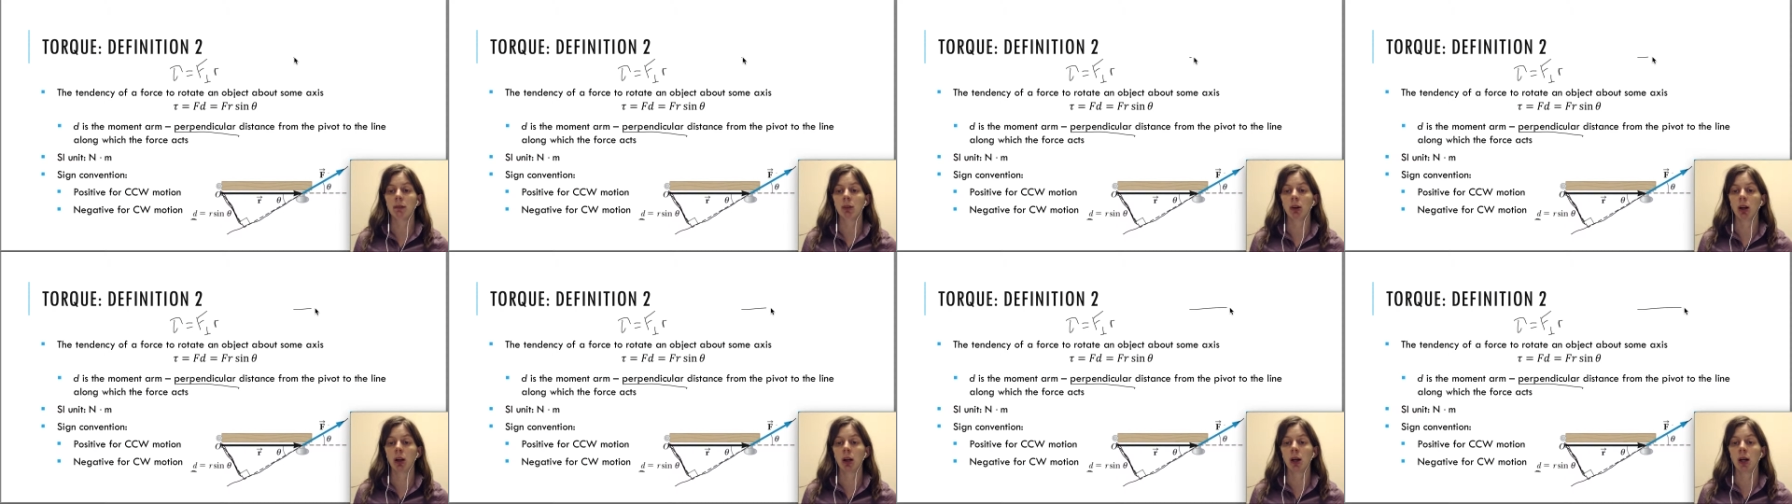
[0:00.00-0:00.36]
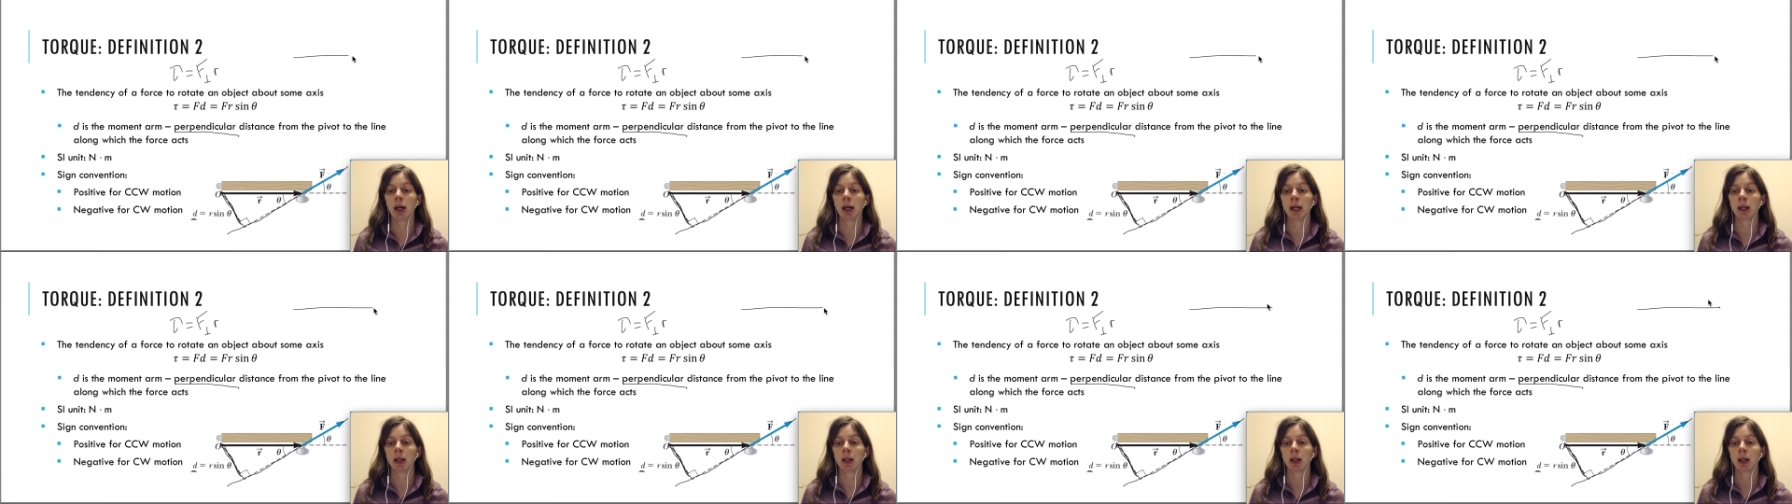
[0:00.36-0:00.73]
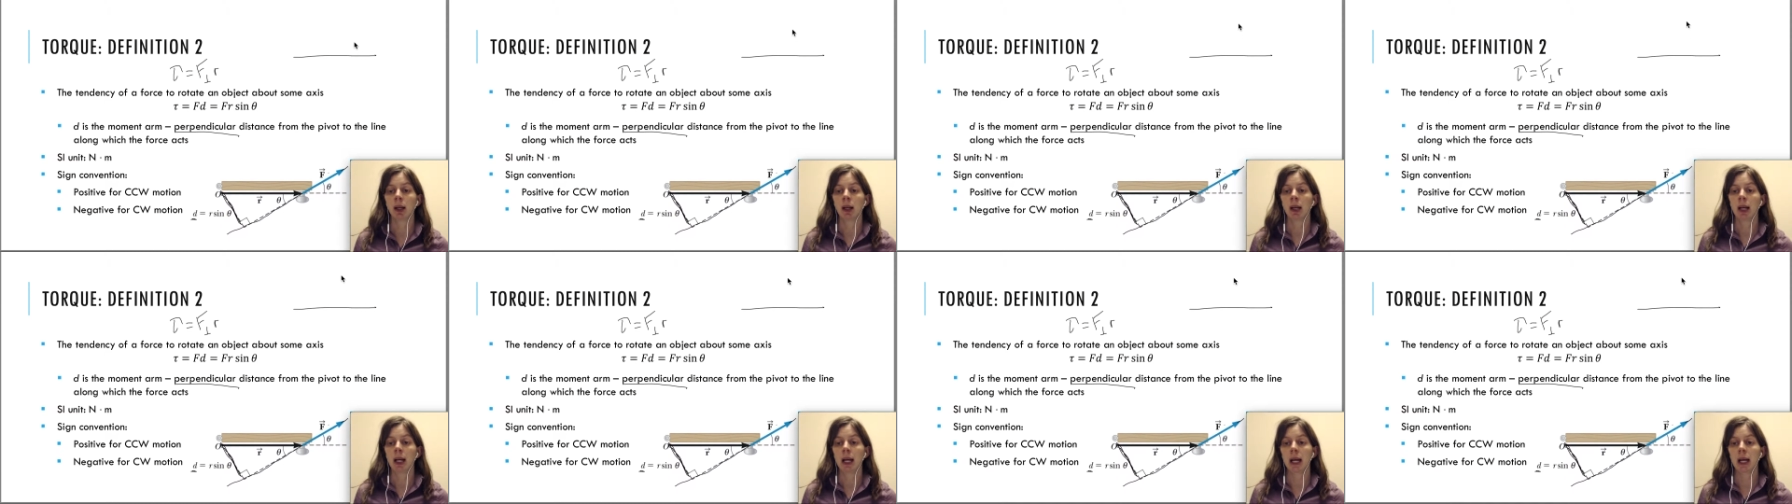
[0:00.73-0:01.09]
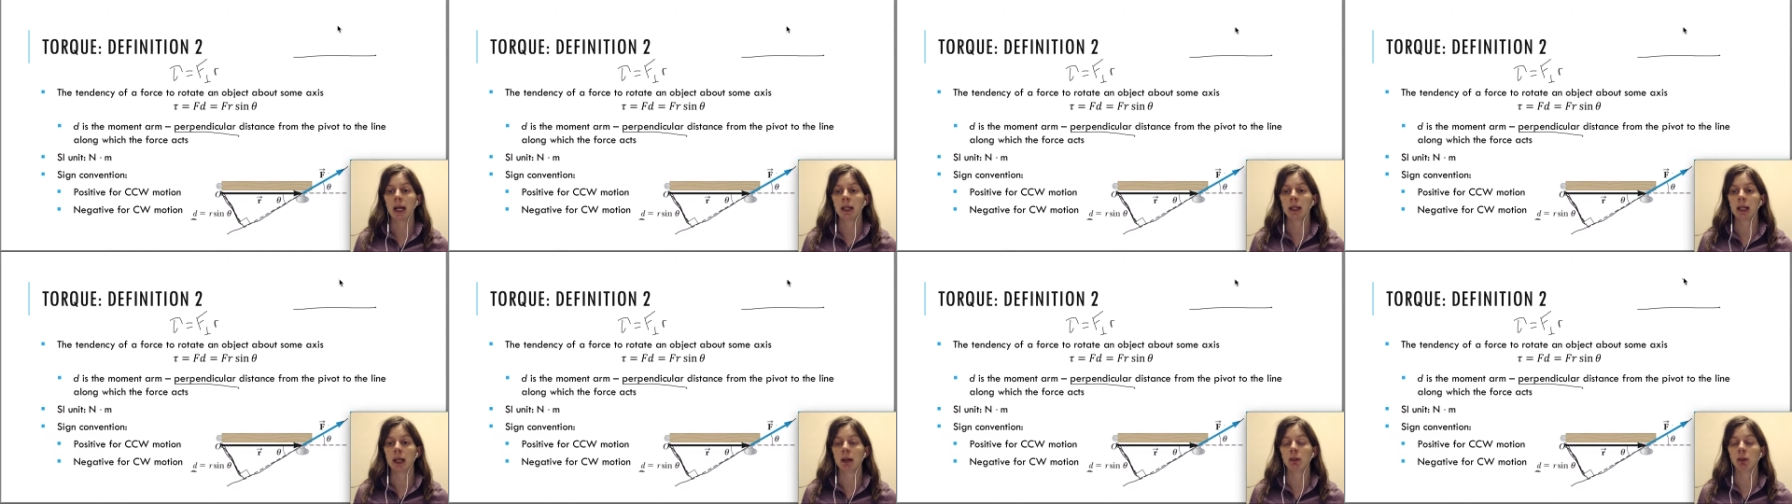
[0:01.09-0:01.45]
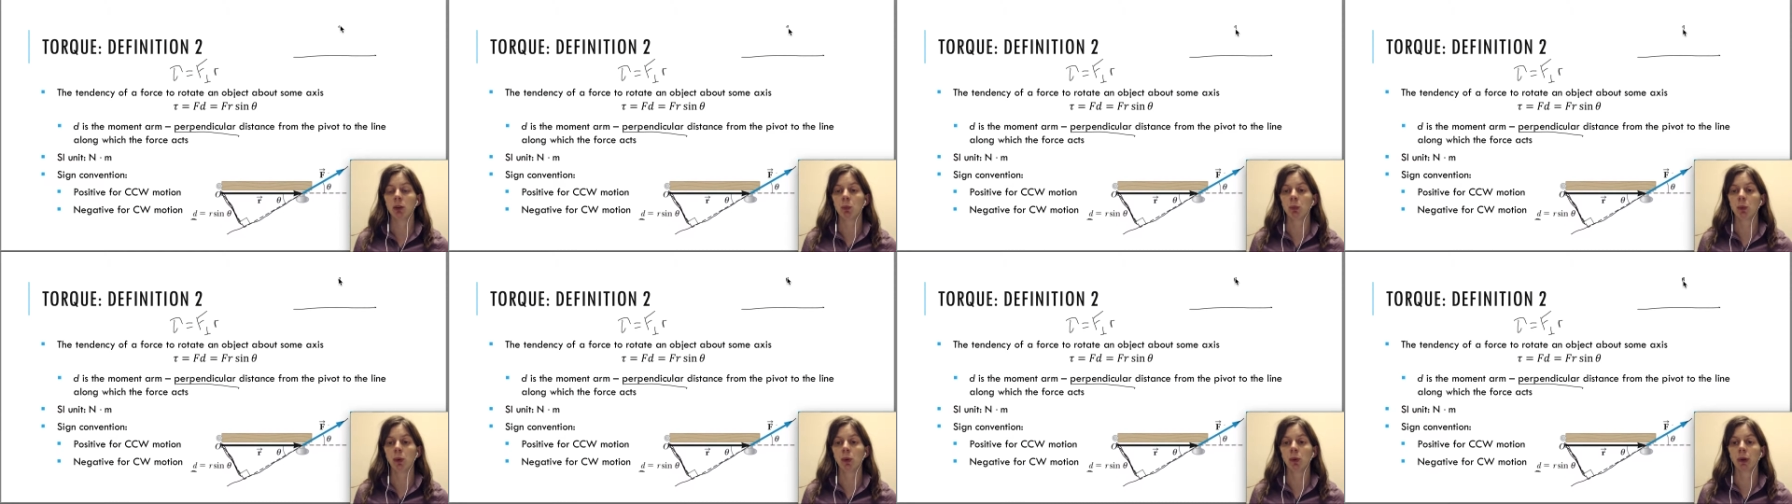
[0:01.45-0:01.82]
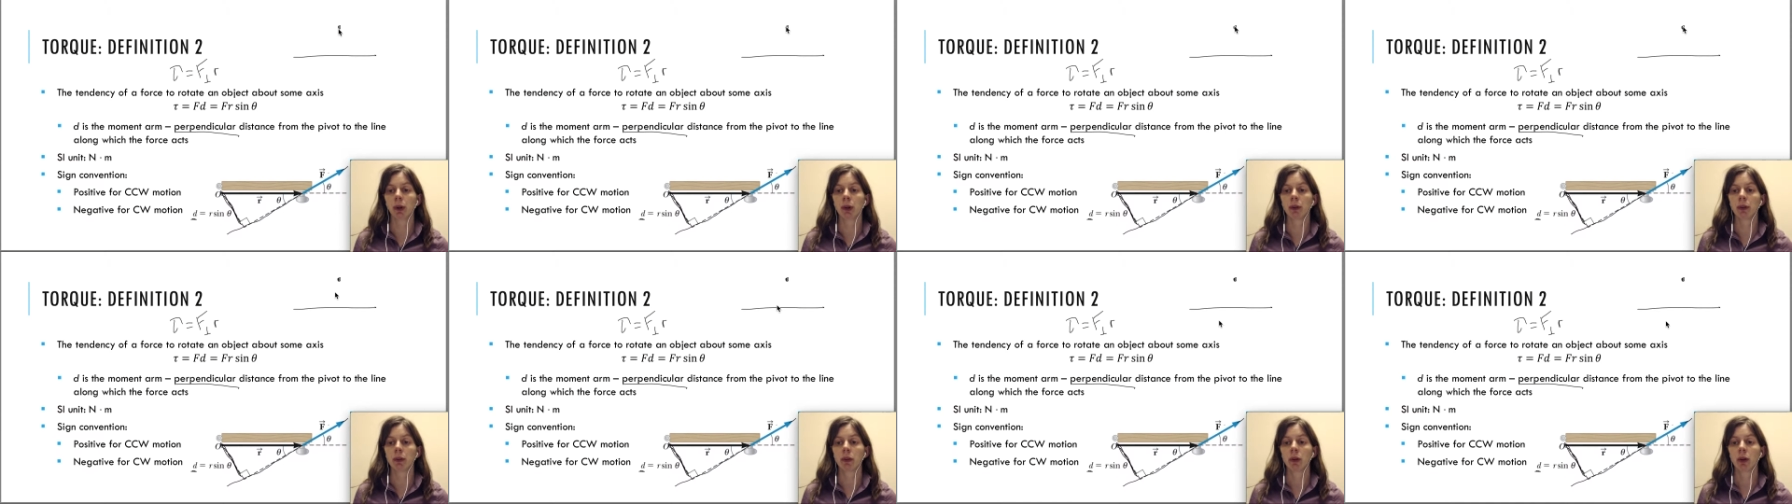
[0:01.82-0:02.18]
line and you have a
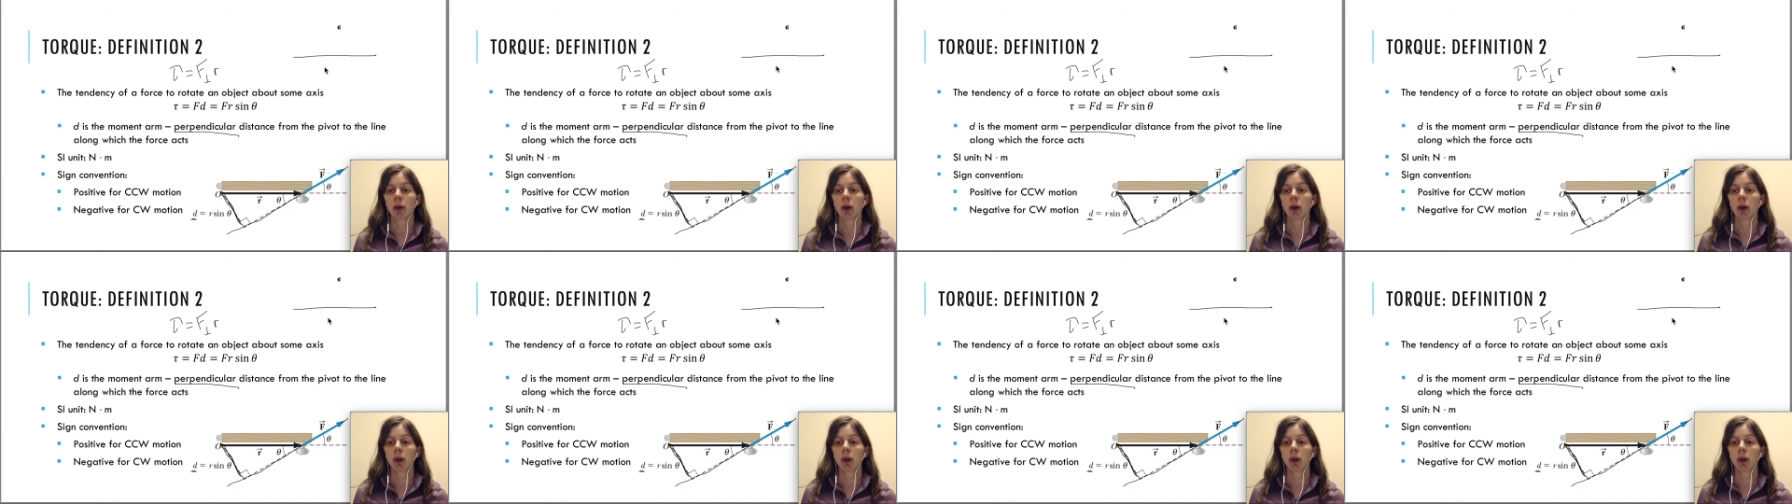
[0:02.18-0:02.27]
point,